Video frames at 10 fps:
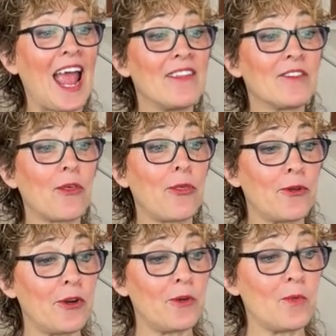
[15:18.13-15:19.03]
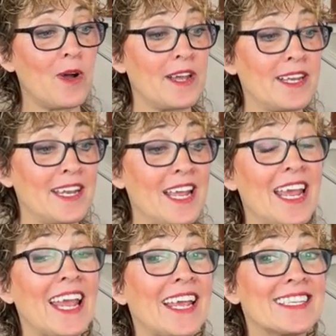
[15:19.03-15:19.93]
And the third one
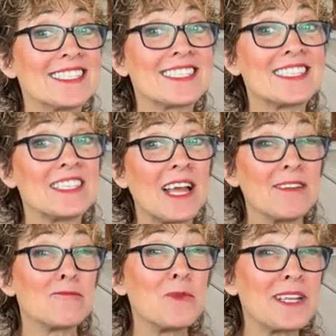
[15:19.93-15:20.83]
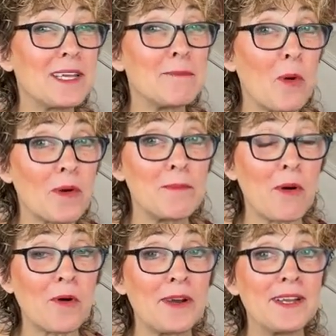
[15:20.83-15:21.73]
is a really important
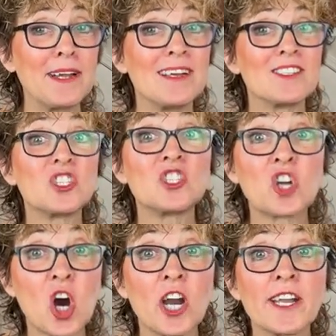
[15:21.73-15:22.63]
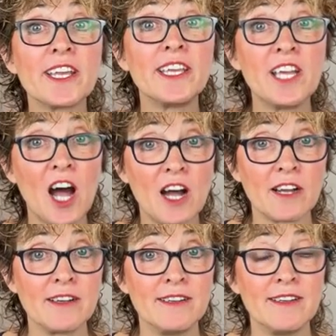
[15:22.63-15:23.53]
part, start
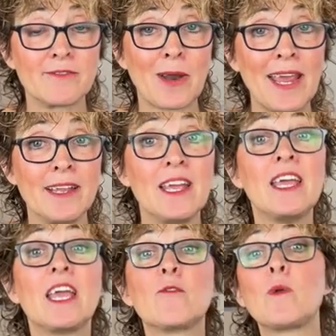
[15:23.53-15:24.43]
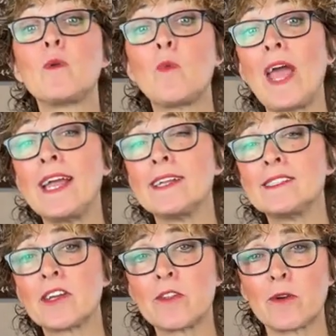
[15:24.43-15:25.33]
young, right? If we wait
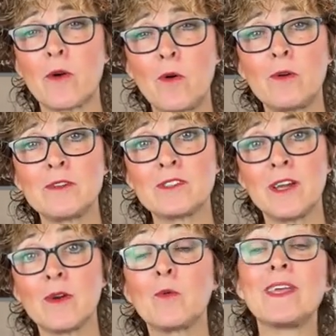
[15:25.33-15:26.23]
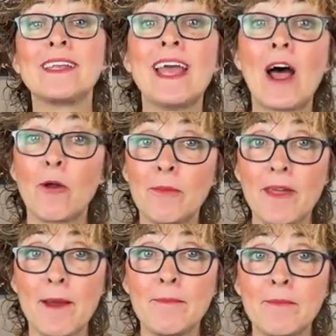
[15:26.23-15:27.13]
until they're old, we can help
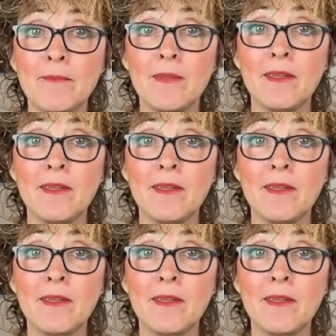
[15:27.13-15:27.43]
them.